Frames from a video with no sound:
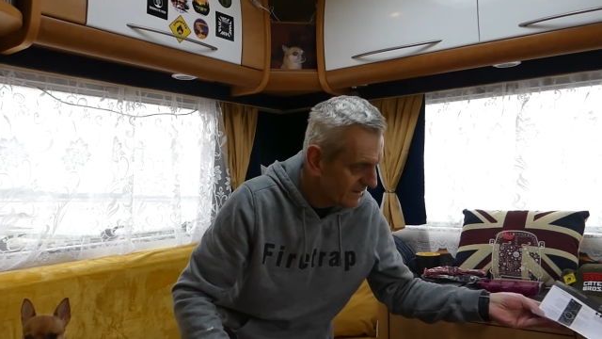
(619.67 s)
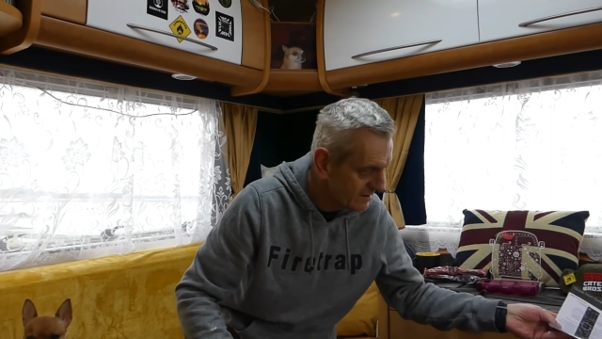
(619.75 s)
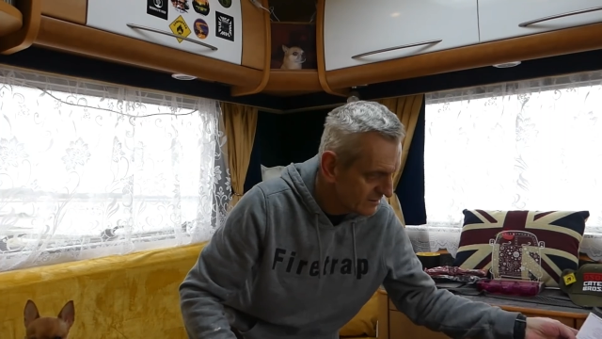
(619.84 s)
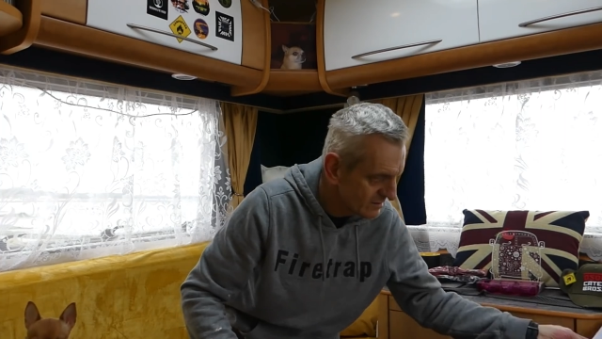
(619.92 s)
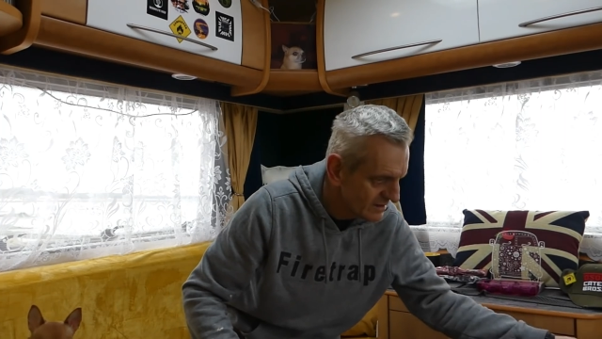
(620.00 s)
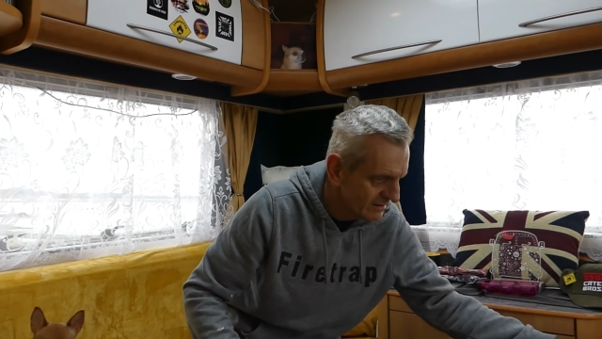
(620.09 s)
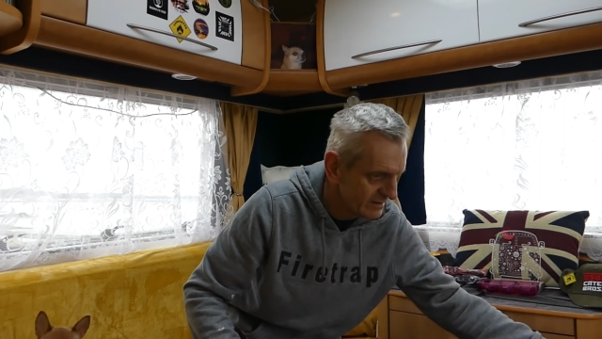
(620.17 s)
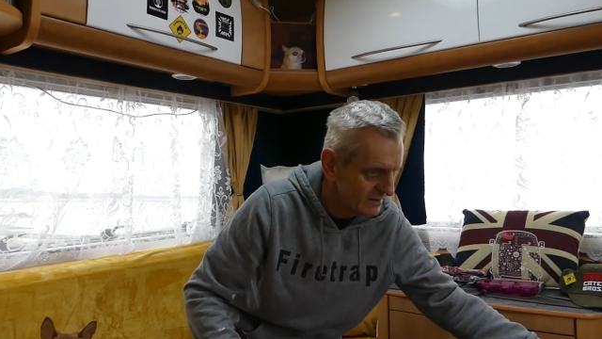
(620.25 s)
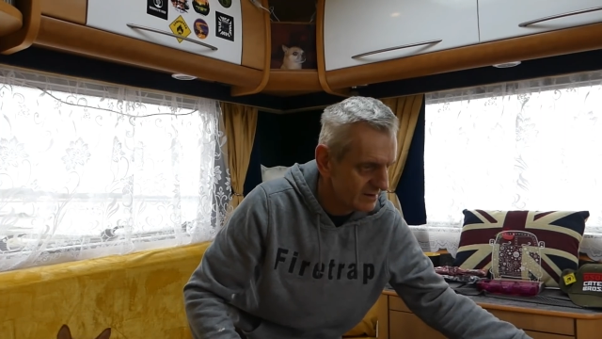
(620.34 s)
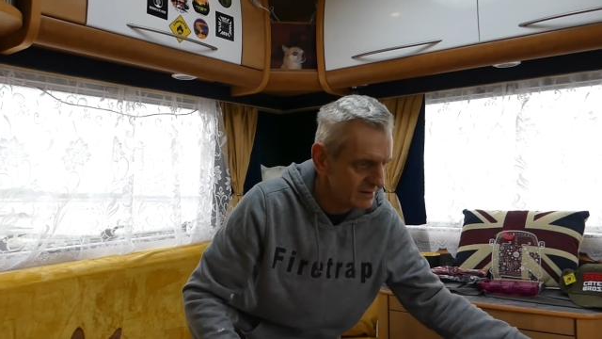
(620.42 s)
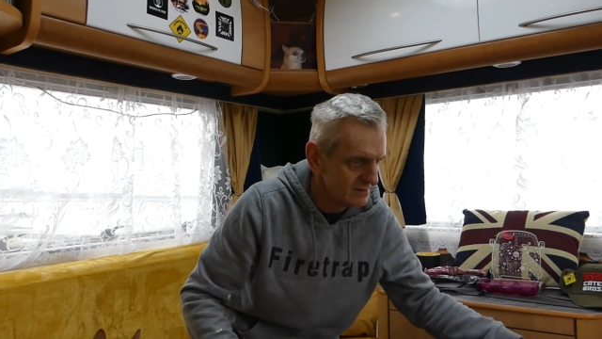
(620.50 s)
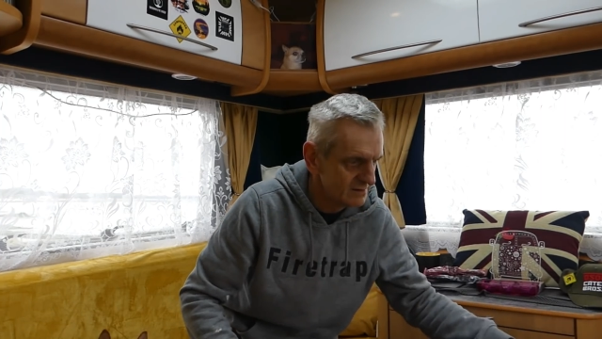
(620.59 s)
you just never
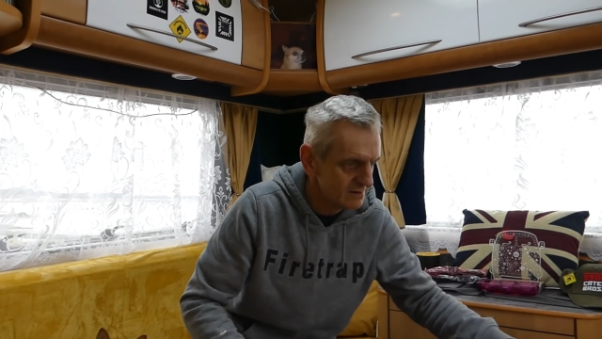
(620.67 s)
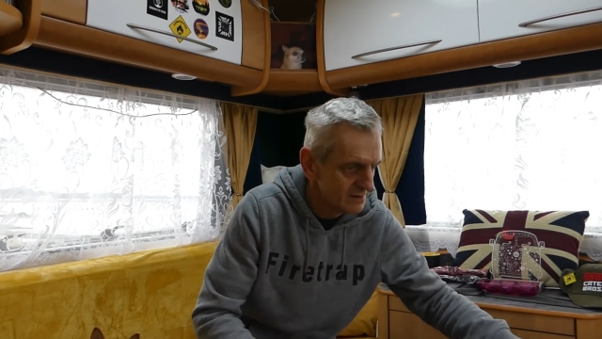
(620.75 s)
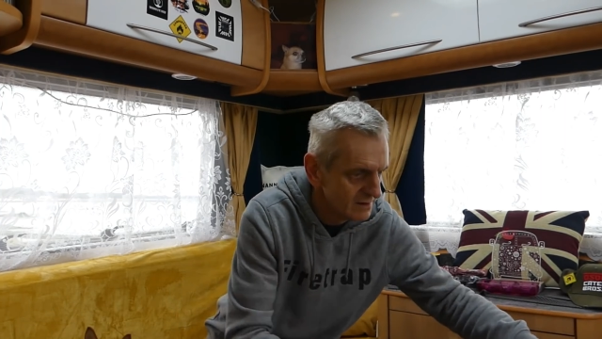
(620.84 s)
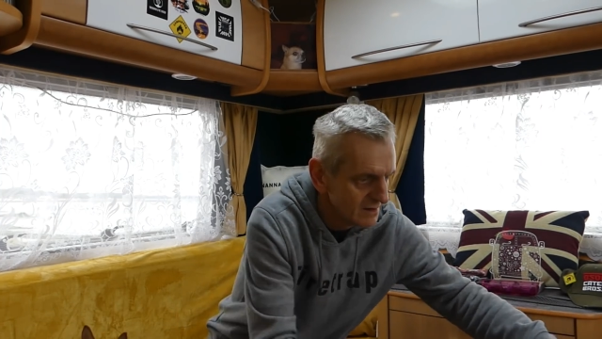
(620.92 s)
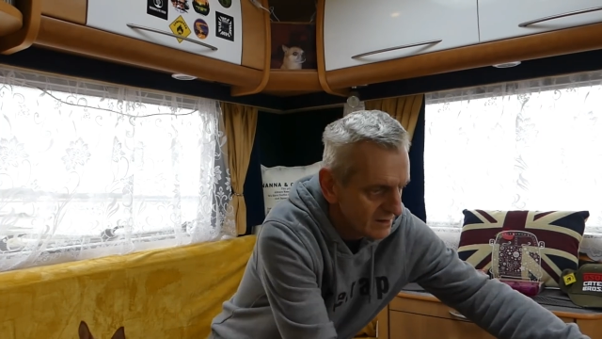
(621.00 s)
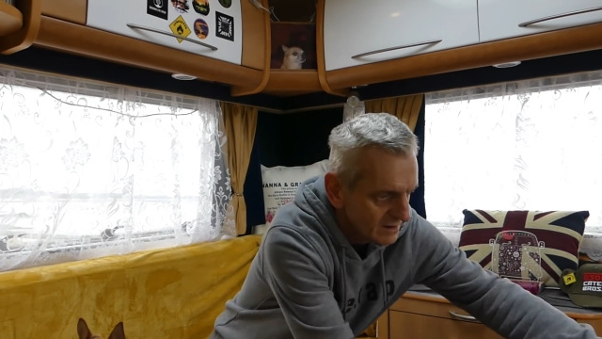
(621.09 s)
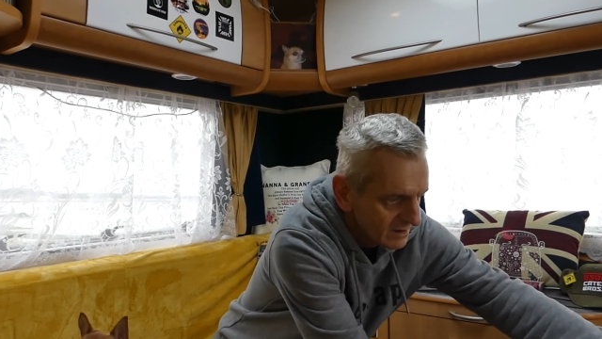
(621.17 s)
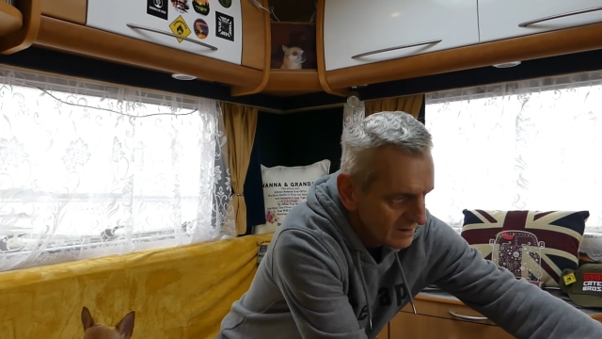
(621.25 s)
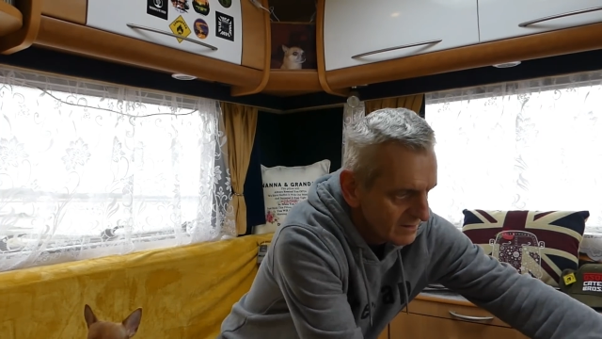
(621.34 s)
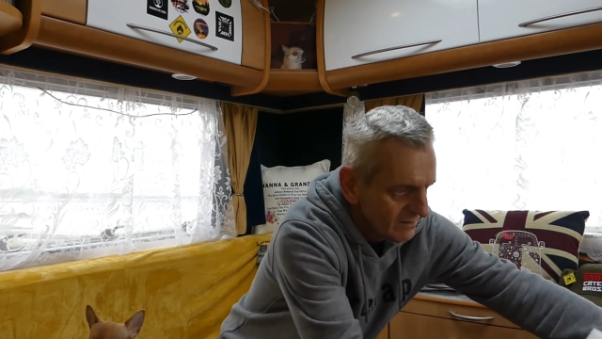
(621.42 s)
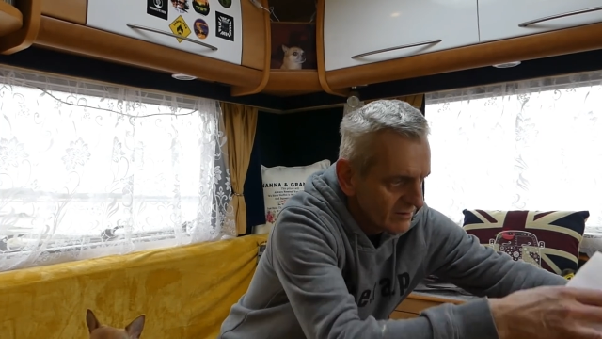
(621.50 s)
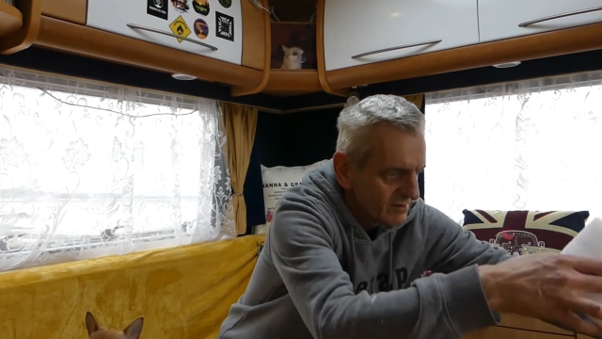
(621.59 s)
know.
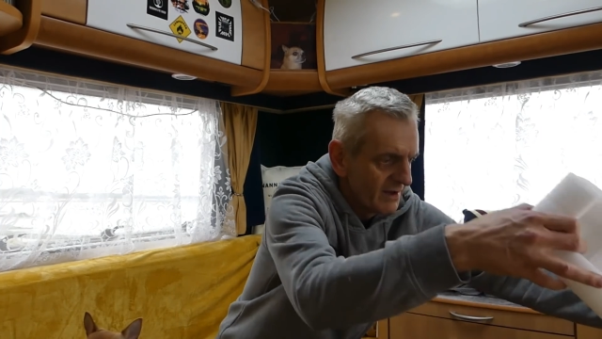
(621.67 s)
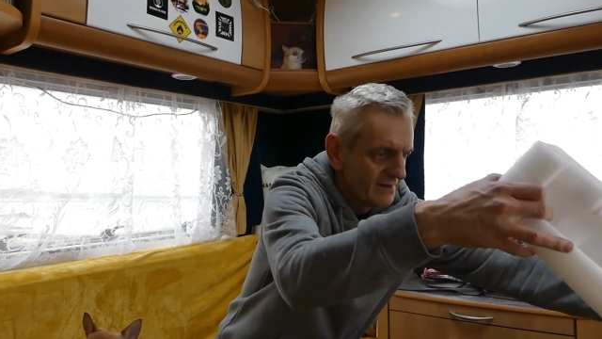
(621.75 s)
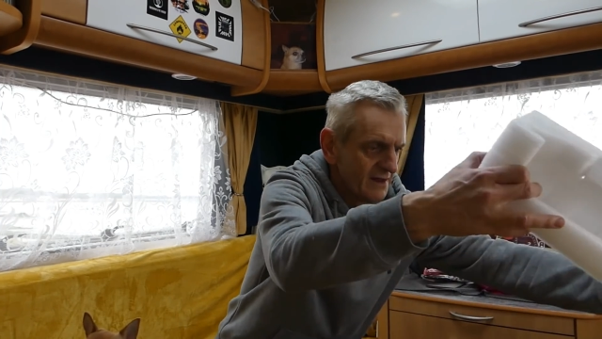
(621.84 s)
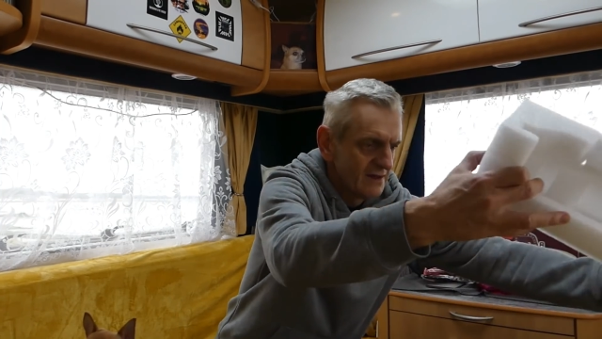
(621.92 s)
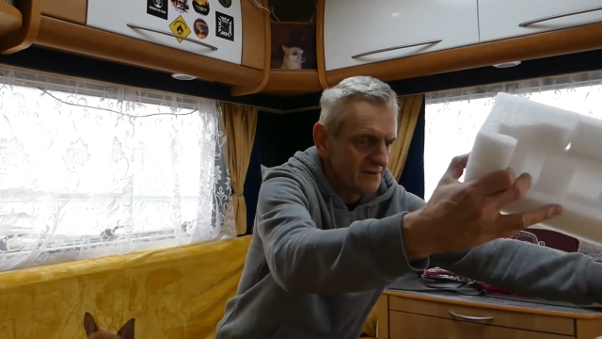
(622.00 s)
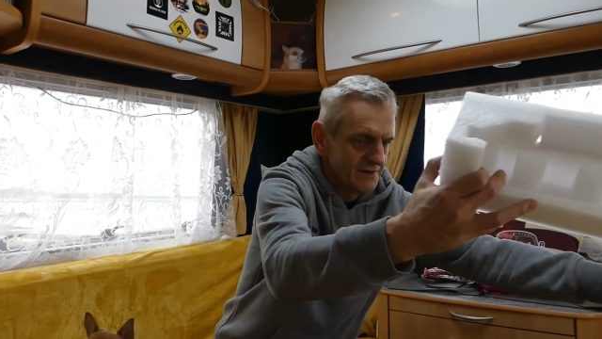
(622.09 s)
They always make these